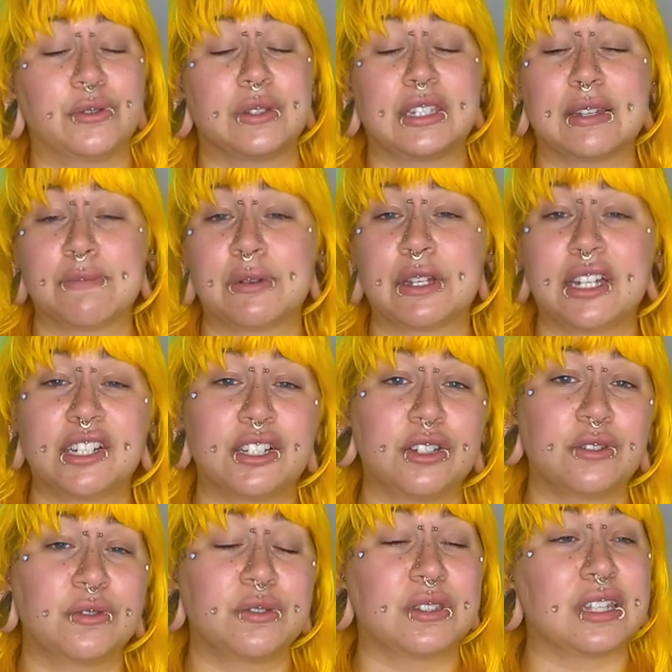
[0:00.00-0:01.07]
simple
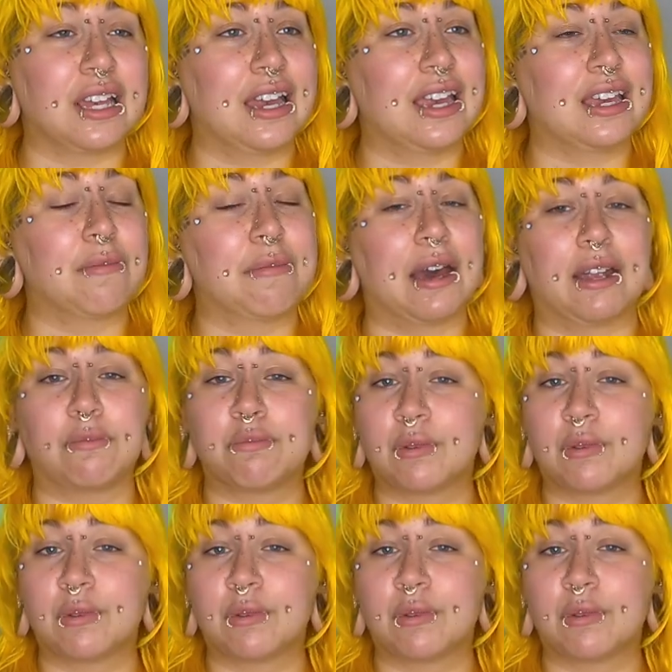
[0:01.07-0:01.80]
issues like bad